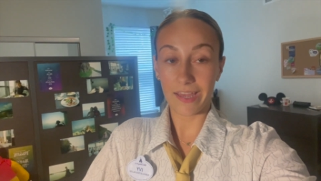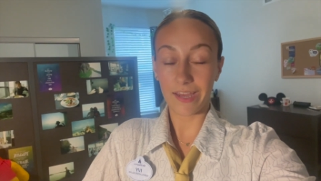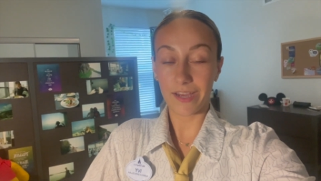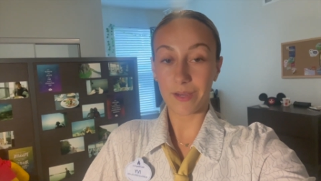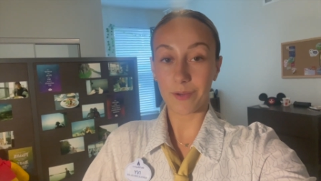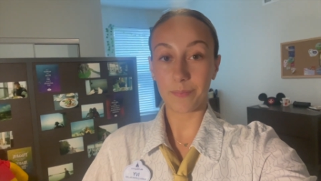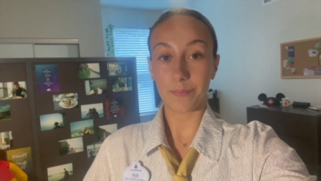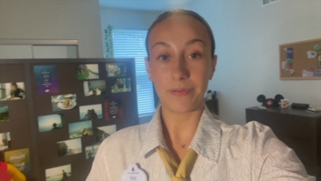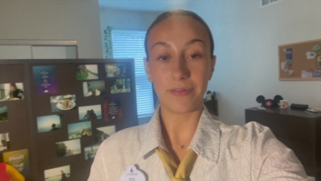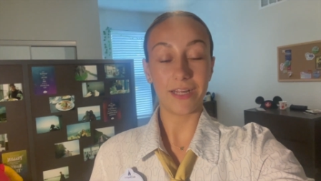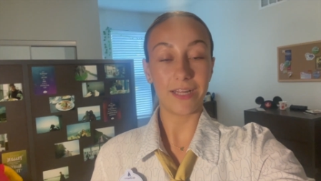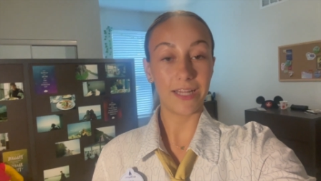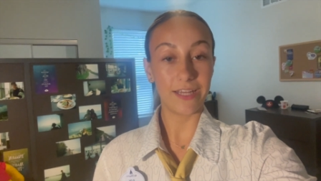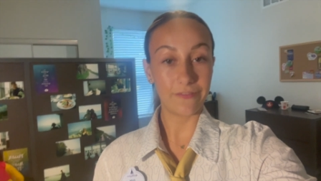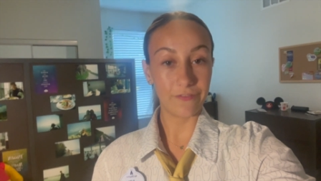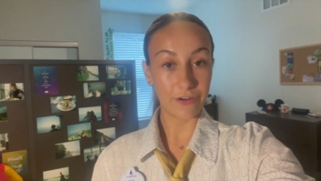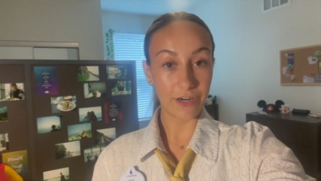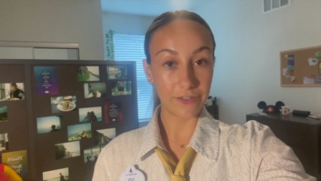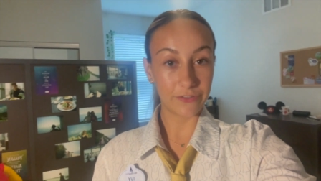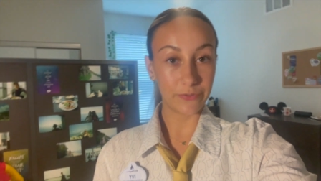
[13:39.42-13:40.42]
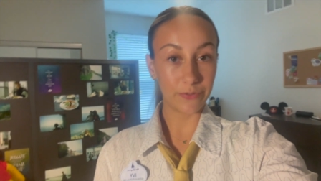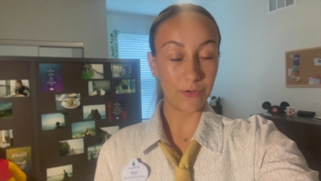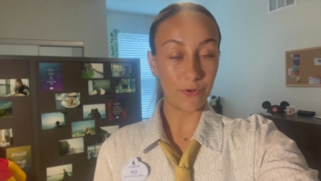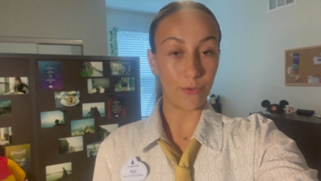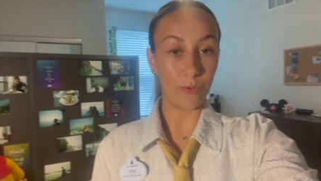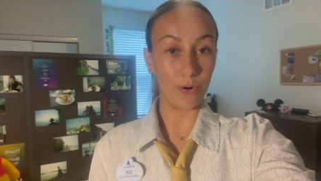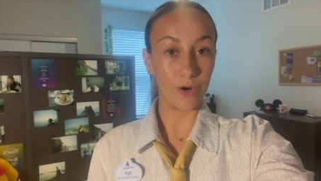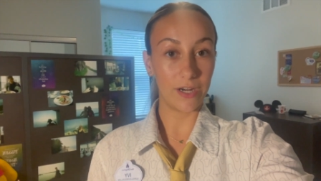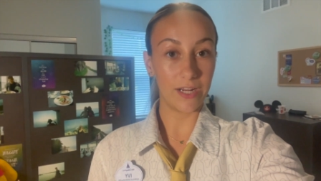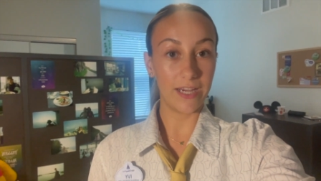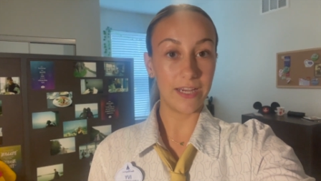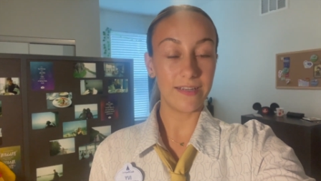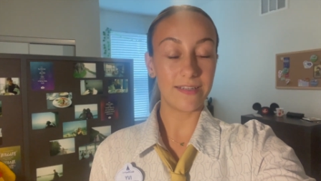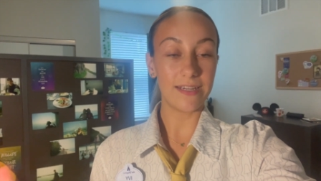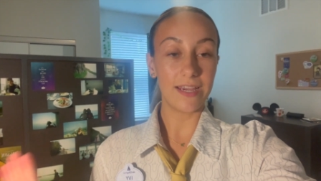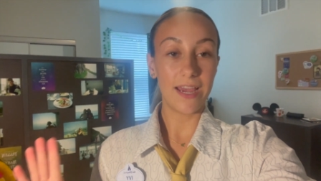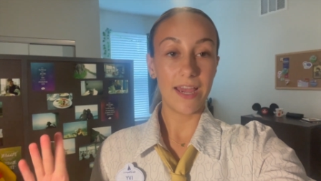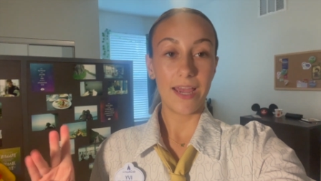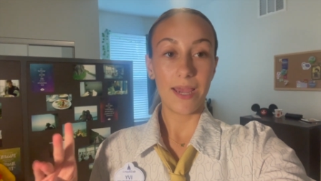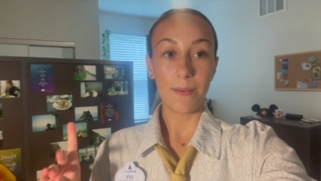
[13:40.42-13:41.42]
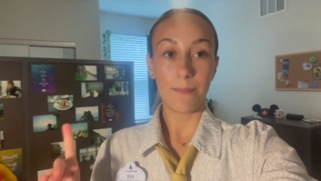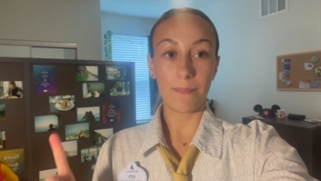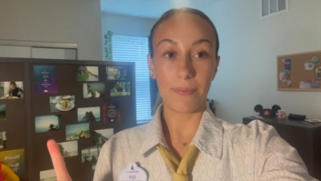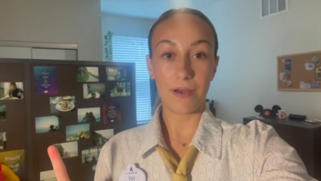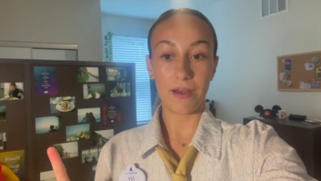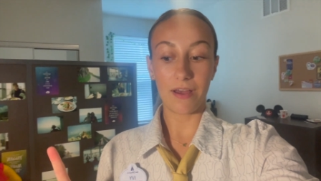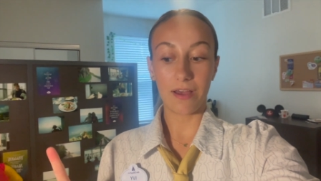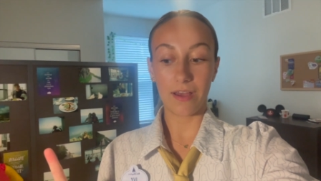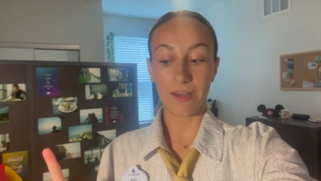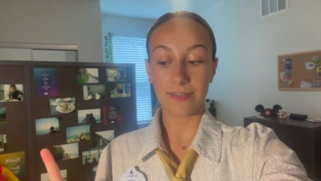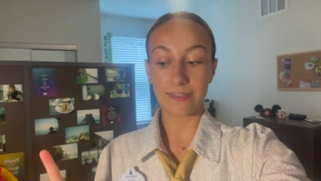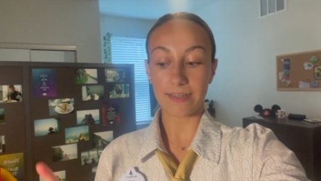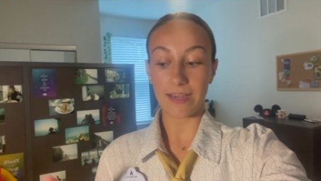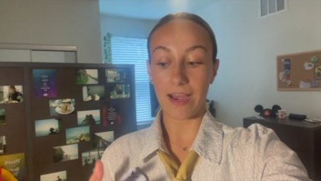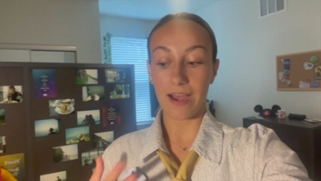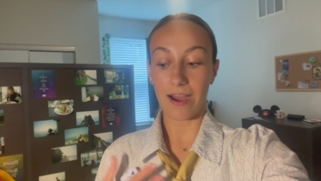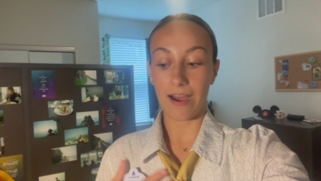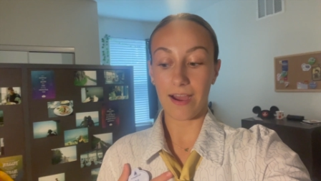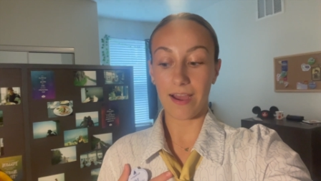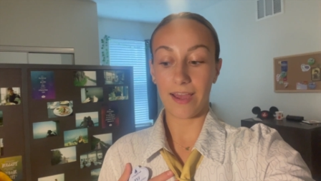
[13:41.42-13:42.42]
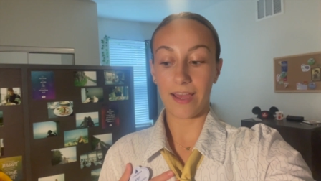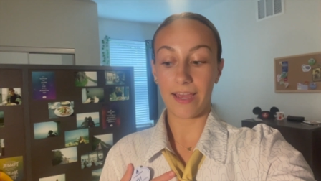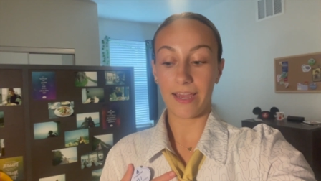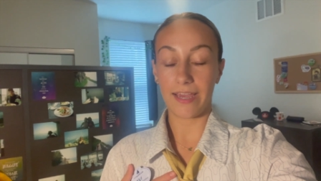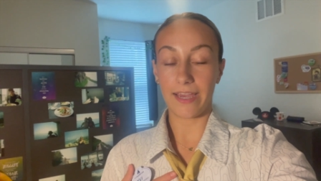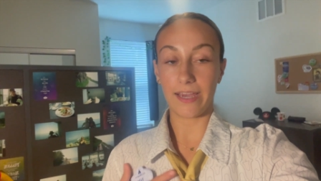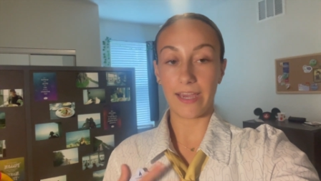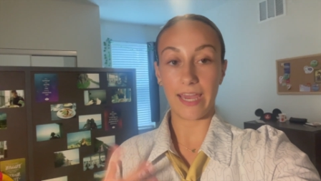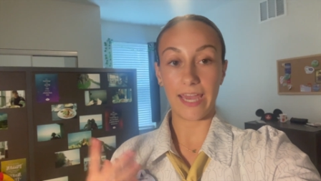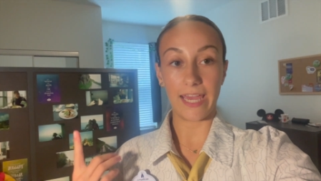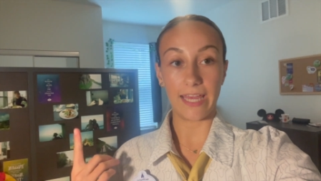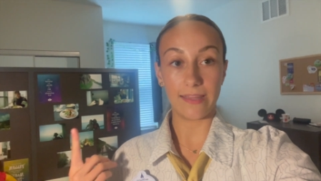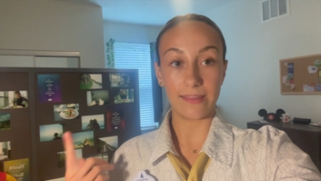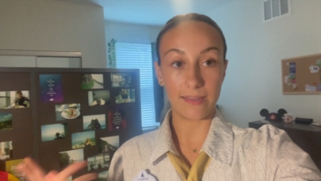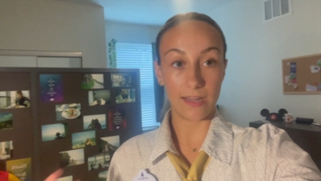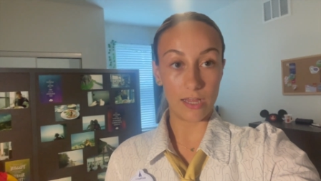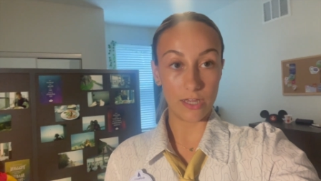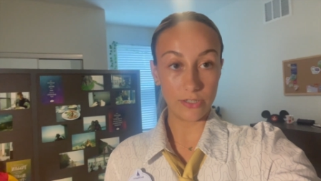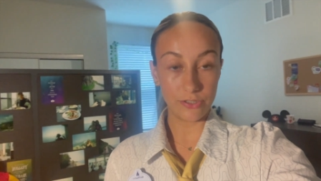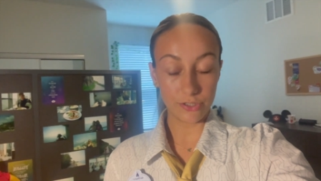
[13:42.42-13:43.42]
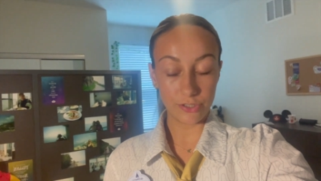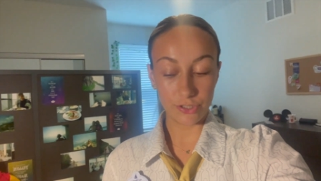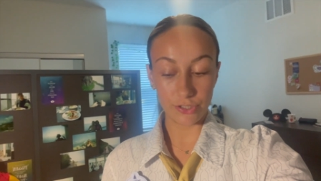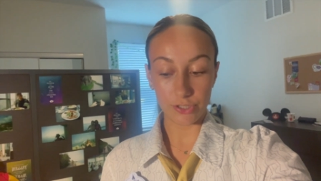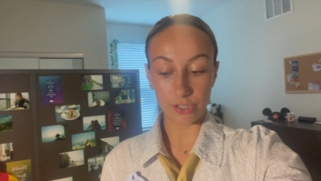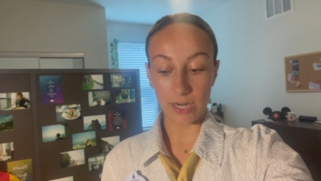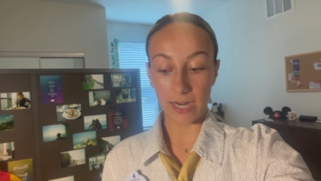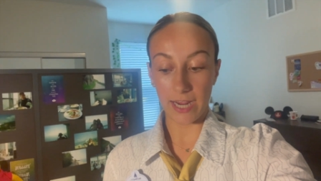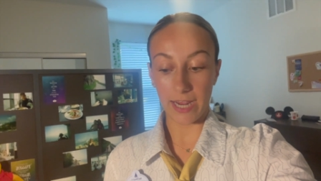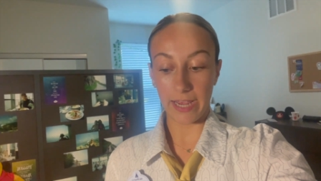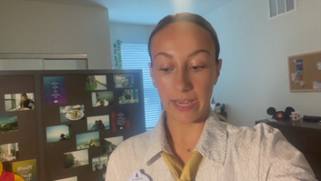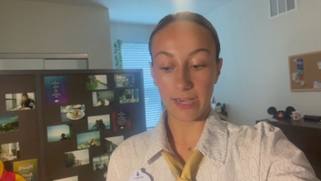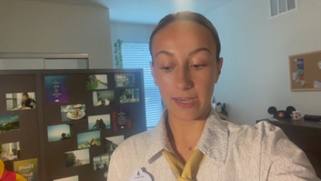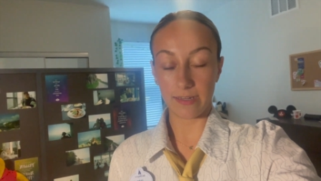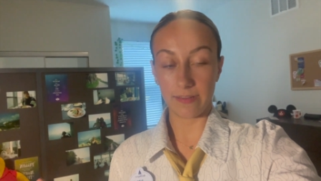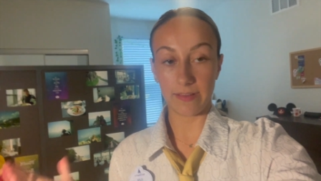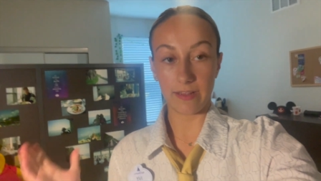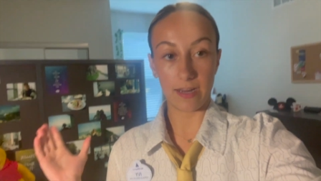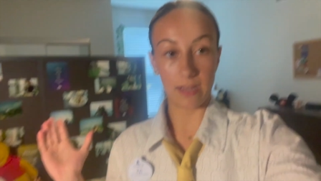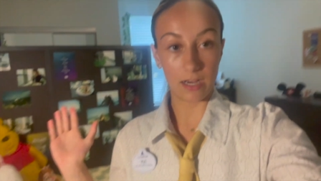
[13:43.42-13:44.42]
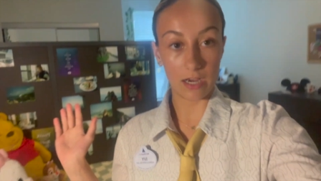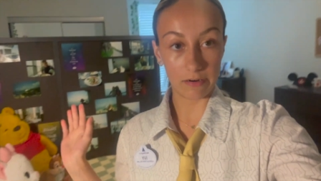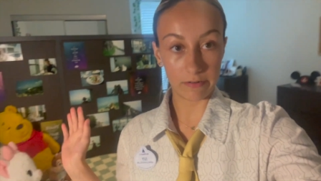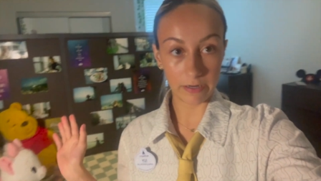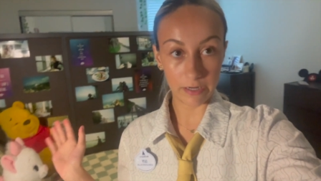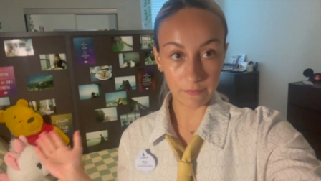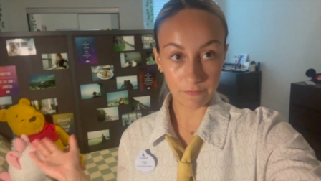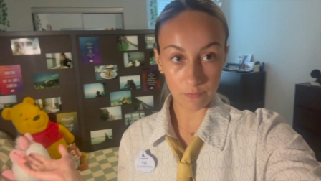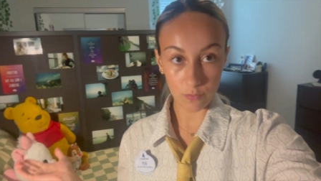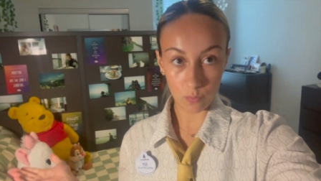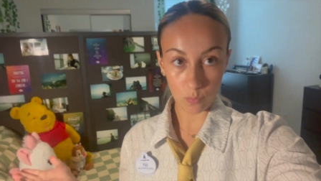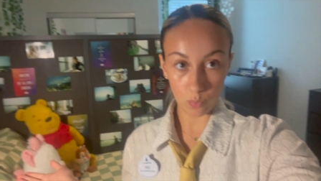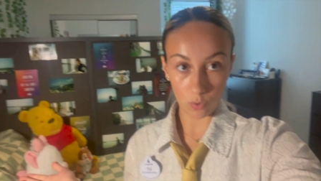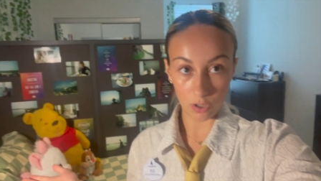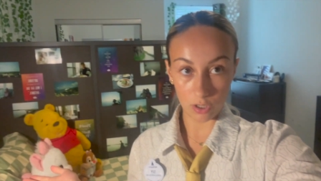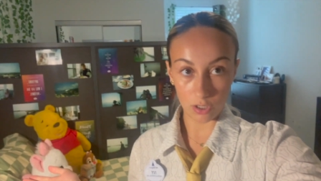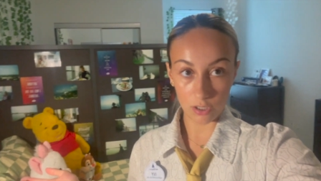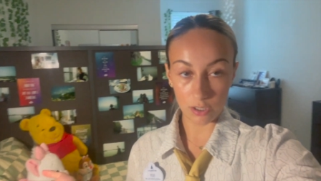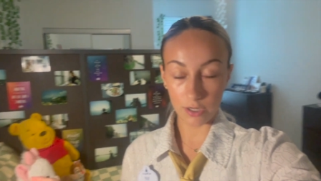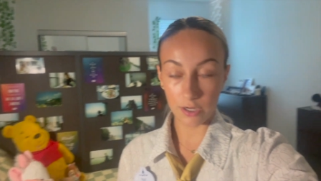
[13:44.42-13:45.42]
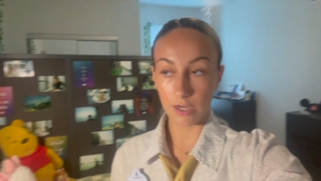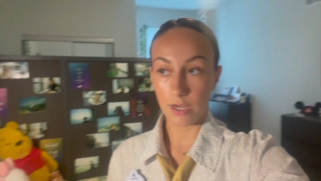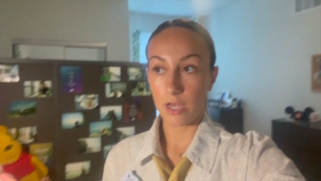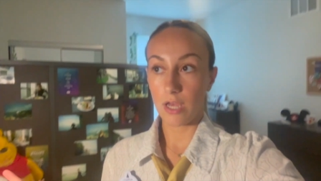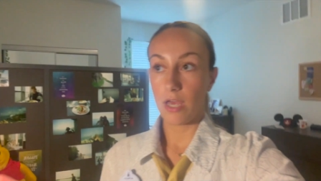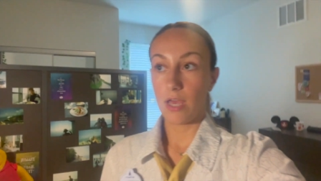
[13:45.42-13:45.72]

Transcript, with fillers: completely forgot to record it, but I ate lunch and then I got ready for work.